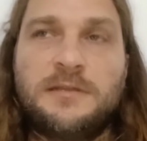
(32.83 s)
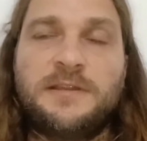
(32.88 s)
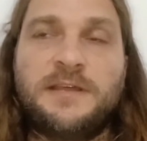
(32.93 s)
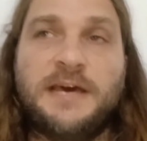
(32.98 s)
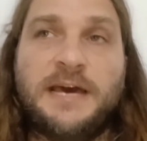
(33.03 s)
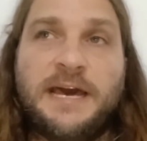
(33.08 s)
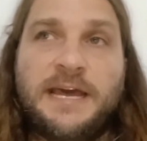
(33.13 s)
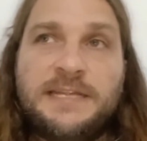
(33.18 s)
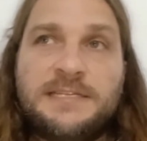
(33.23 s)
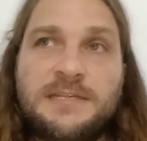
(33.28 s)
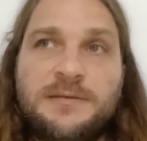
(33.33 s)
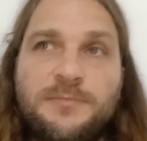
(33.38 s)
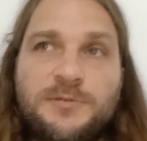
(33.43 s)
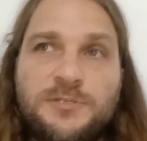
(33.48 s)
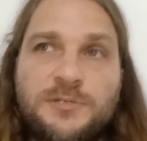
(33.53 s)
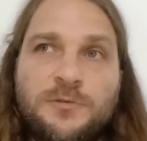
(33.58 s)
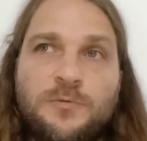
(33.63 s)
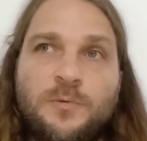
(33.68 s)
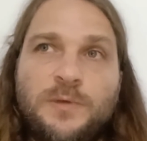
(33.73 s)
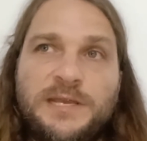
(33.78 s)
the high
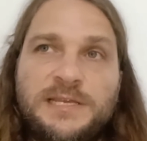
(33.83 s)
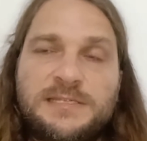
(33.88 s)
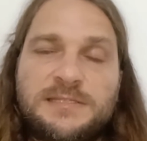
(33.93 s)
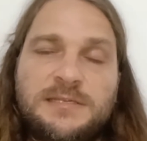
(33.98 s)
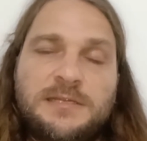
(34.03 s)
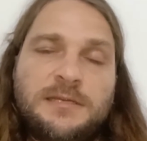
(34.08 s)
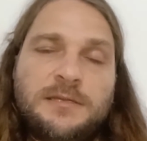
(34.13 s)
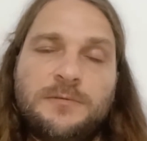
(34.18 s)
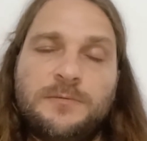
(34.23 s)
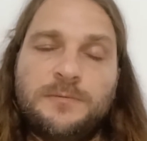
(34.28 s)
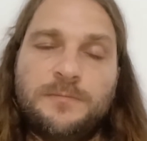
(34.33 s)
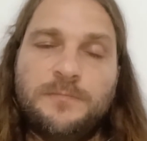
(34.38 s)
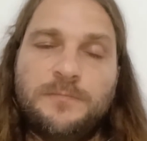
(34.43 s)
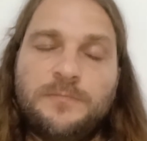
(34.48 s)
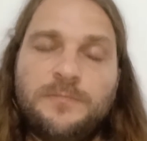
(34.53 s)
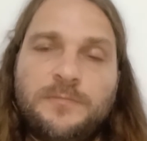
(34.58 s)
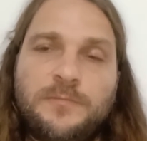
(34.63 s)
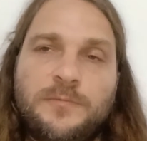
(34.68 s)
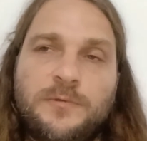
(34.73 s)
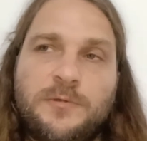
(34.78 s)
temperature waste heat
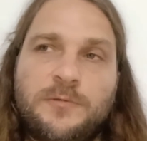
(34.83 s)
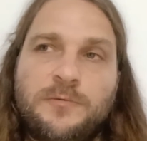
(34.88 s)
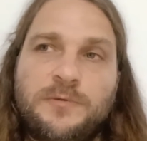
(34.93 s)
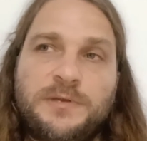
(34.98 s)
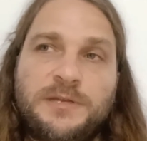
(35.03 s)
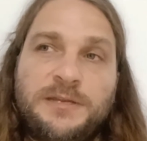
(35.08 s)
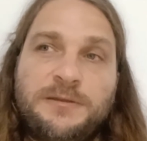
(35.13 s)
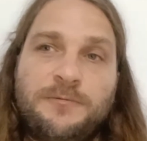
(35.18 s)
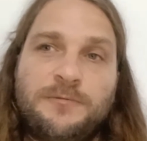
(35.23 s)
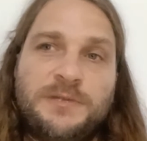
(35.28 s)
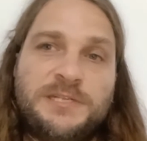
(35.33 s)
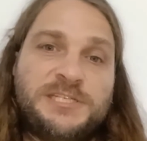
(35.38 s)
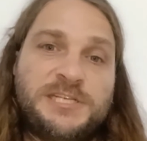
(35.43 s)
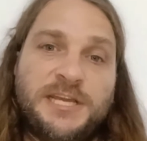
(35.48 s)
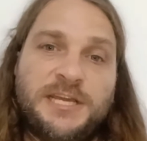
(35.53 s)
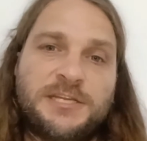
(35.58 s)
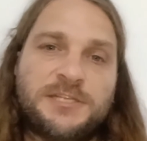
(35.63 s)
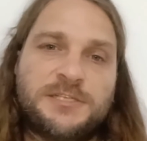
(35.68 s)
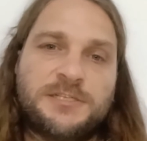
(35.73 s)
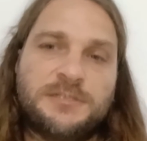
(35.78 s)
re-
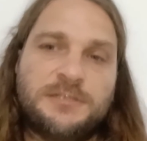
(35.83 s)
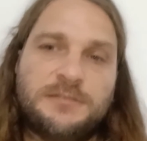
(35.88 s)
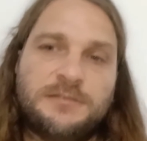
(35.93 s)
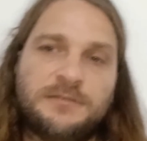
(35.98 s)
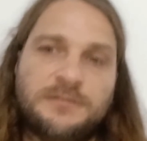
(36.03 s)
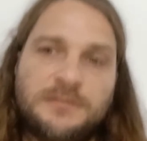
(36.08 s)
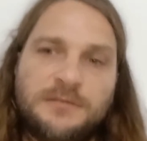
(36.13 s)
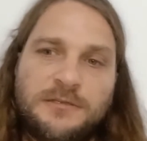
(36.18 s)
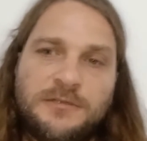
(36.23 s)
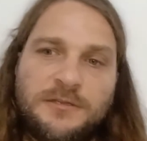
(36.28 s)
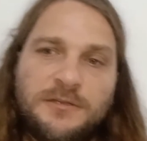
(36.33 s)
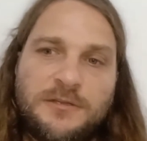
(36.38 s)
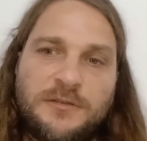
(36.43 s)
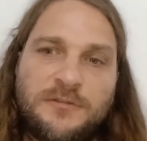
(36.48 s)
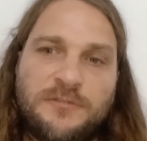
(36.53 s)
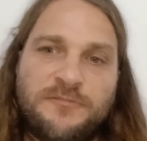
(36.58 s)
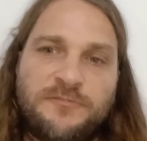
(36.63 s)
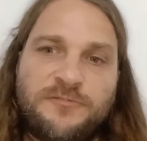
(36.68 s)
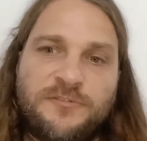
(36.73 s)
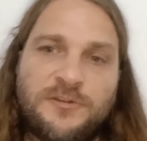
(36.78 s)
rejection
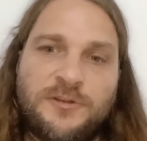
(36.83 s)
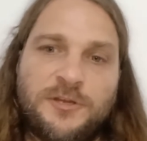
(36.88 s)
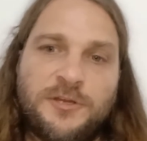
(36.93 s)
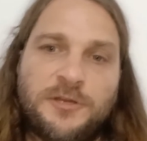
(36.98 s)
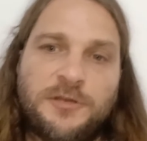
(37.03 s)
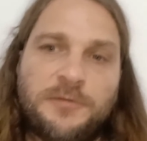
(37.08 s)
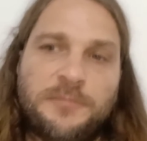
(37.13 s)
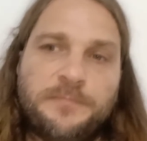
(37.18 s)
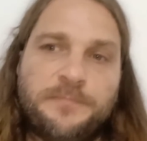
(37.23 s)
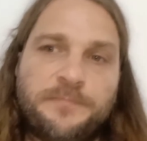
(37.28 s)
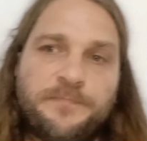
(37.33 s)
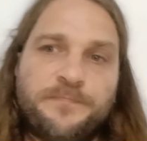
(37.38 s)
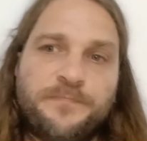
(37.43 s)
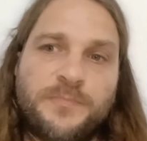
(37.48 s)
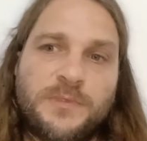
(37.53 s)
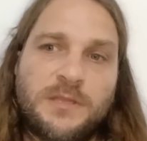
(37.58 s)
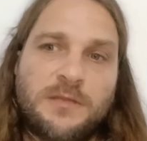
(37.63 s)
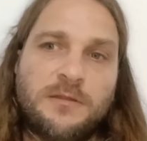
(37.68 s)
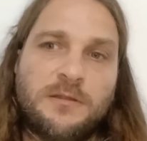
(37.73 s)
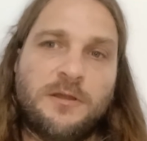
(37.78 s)
from
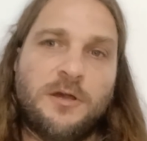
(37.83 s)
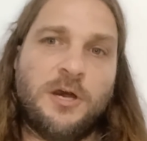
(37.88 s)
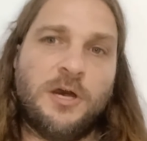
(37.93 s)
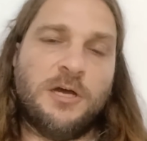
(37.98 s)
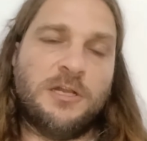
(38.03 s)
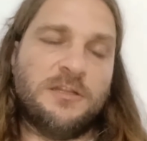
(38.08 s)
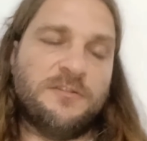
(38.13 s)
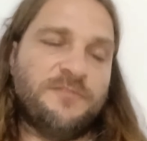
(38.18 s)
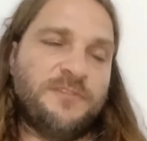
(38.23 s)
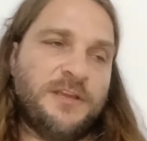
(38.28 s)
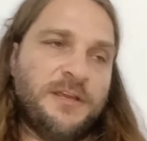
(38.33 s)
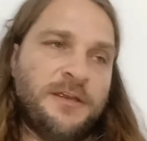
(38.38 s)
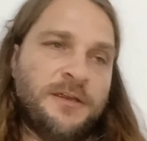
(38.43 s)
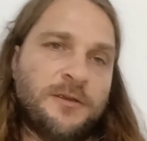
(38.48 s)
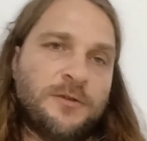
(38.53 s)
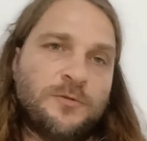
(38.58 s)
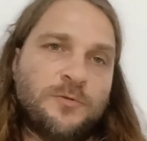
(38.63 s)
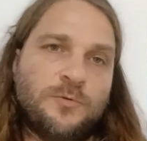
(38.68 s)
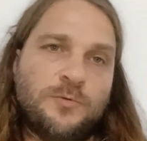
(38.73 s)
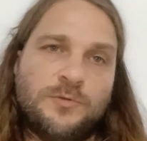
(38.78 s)
all of the
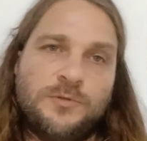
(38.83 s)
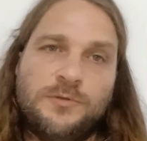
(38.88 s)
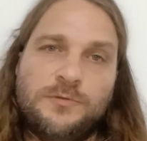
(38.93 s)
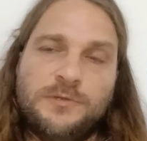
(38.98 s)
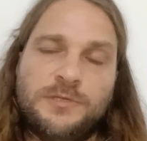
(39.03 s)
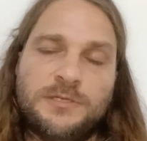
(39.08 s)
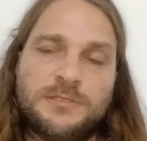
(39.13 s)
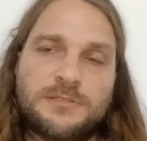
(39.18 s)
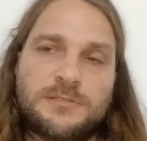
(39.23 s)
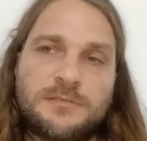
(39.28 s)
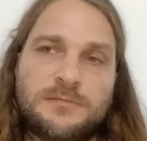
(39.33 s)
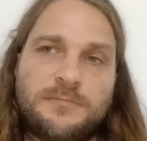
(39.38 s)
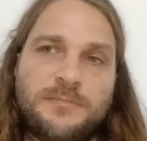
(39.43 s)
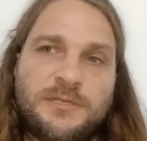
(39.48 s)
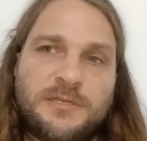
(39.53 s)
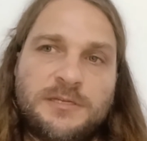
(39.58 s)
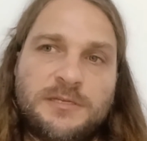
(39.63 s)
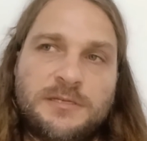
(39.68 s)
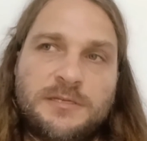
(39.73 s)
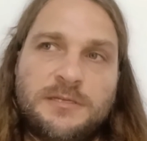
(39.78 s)
air cooled units
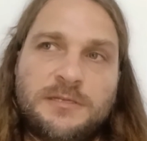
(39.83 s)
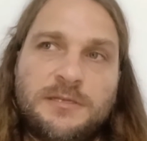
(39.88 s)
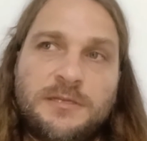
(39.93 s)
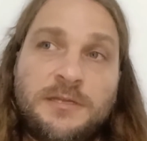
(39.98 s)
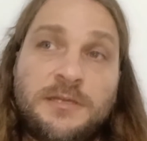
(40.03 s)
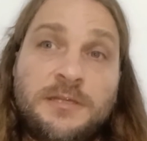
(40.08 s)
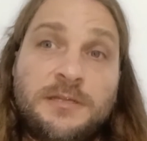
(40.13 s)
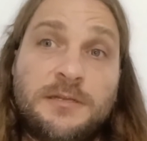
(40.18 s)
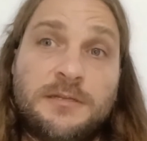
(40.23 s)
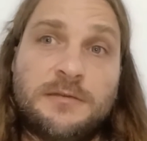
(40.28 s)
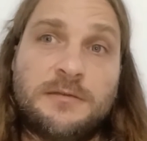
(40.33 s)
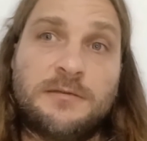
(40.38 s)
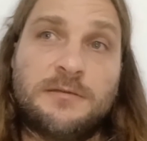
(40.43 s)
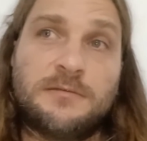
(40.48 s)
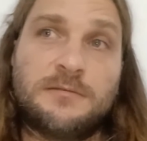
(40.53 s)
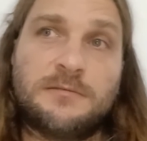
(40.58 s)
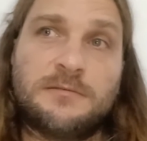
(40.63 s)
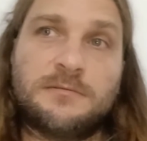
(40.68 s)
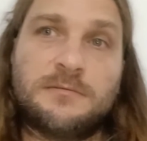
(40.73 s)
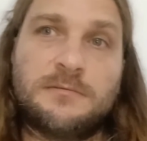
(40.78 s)
because, and
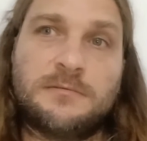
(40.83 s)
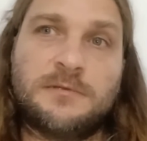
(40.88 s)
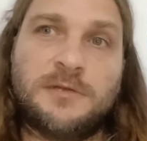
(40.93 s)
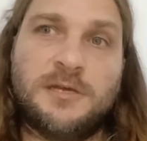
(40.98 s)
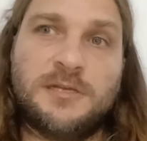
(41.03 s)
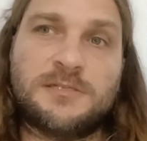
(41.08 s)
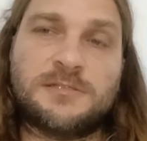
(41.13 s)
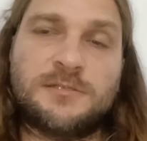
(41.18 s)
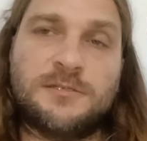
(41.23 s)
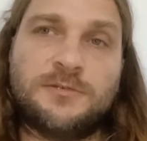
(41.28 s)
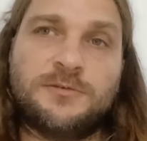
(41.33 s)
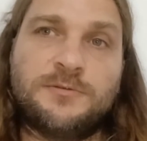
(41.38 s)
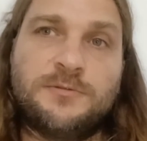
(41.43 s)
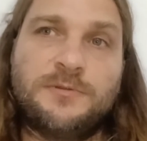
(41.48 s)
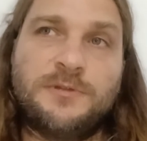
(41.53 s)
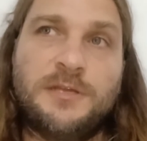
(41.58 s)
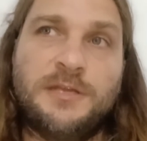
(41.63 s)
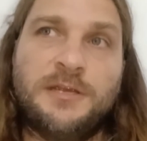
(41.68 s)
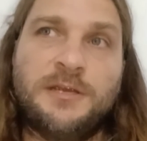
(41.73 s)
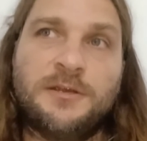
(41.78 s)
also
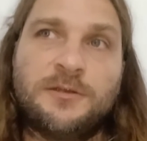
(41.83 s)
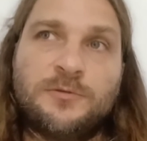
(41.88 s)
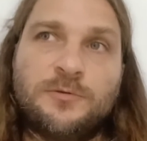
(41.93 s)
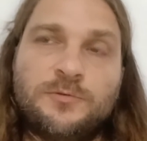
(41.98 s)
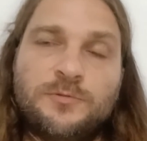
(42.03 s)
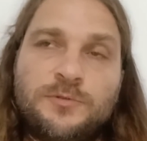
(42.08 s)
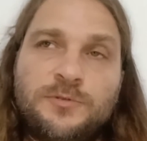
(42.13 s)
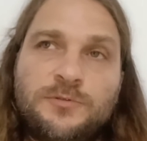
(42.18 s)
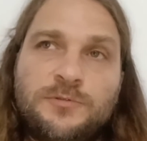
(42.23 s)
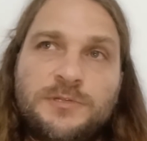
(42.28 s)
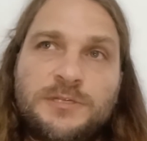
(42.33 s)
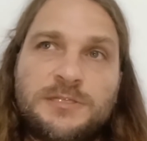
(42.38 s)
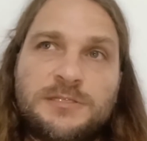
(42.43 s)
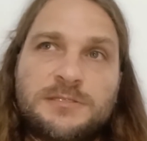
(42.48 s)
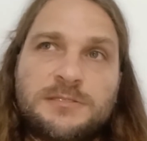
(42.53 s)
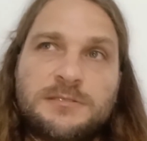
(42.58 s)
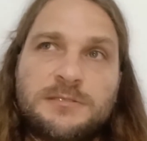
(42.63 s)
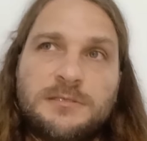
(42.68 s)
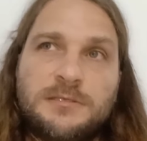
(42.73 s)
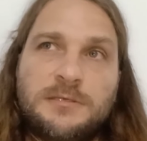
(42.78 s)
the air cooled
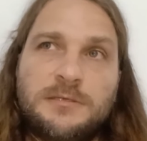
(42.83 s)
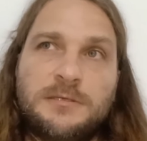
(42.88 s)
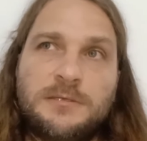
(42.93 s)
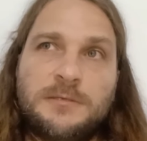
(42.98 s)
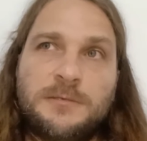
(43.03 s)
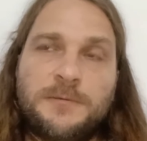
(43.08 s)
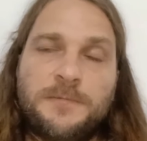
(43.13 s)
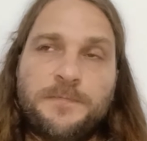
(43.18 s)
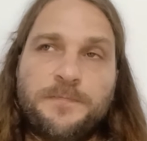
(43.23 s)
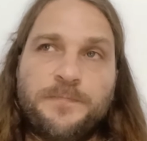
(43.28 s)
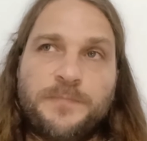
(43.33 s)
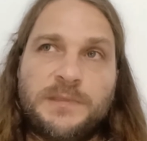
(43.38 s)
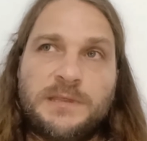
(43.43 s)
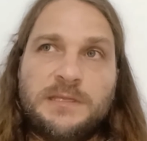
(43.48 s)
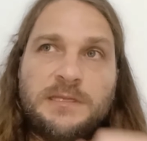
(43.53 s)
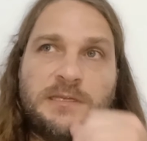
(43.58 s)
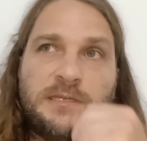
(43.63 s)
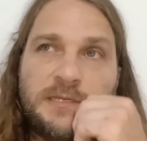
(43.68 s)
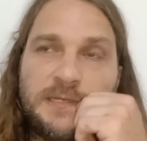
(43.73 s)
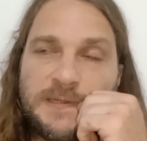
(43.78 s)
units
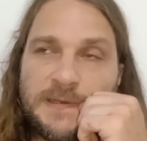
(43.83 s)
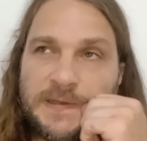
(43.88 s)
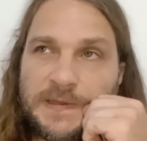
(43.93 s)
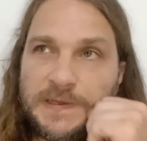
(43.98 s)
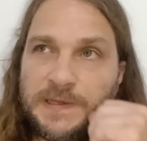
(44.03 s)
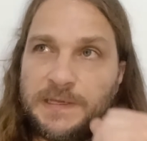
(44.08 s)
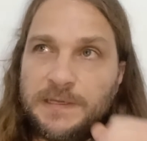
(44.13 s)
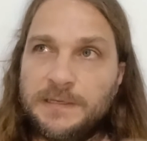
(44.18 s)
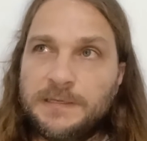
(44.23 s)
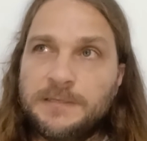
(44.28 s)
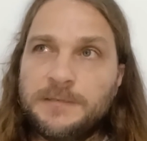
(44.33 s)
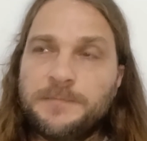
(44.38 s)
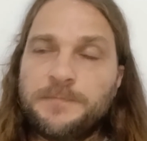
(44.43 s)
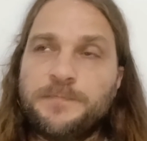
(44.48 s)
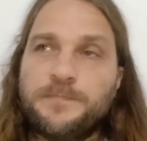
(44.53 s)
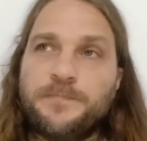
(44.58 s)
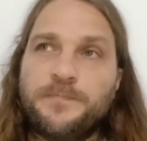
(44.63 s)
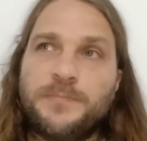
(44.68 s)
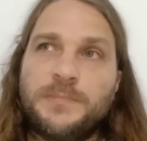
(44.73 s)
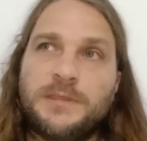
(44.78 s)
need a, a
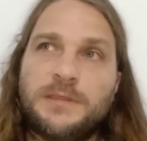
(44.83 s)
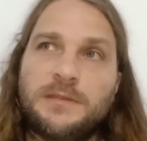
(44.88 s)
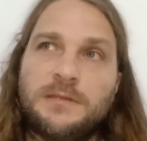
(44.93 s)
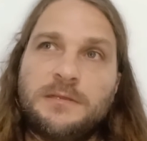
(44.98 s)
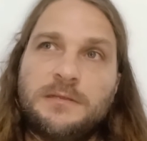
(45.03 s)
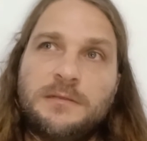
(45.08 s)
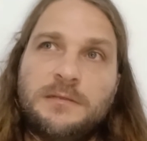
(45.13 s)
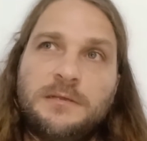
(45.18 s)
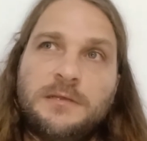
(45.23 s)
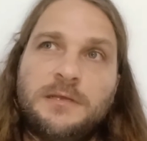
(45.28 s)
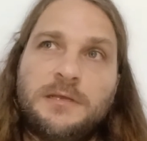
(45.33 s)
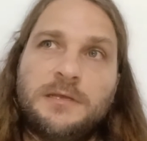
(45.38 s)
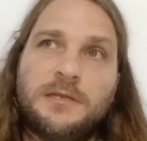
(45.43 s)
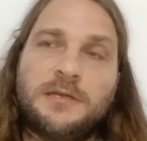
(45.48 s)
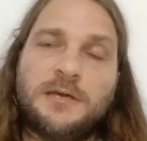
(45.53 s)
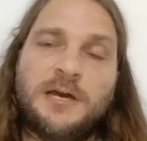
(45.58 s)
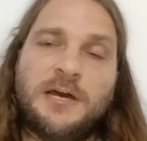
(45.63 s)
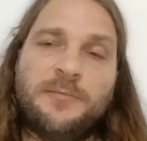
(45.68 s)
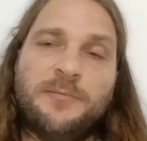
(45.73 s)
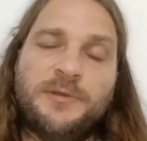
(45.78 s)

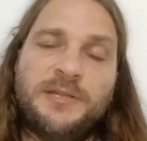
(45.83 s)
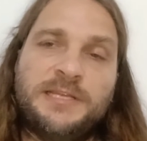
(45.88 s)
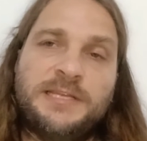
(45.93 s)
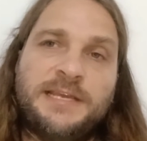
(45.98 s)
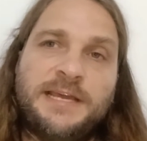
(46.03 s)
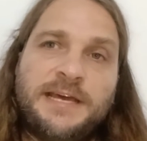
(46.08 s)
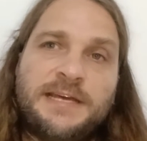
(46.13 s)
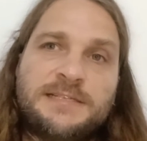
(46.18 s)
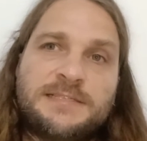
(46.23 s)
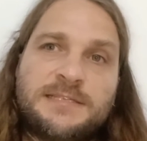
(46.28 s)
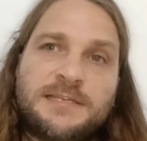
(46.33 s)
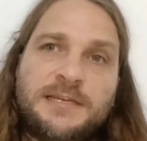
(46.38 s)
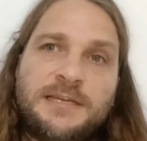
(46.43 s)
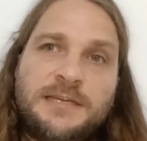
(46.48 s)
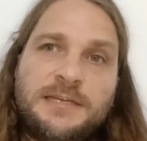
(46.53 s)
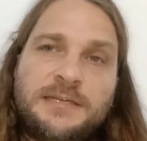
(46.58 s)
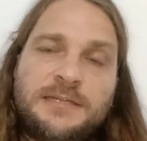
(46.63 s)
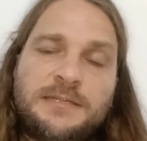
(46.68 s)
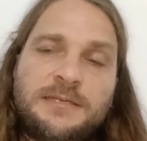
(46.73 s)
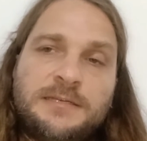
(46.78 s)
common
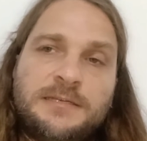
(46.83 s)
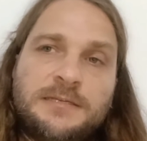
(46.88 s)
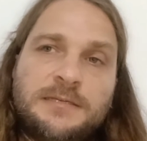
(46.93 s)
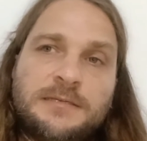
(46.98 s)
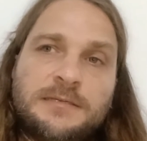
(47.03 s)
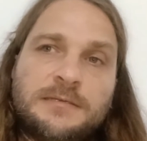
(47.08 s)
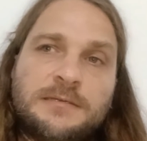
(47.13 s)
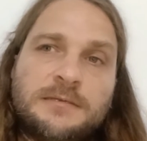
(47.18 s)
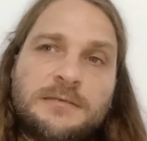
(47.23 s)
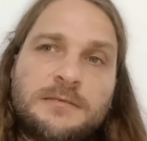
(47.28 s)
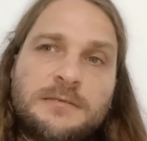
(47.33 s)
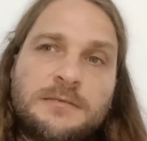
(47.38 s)
cascading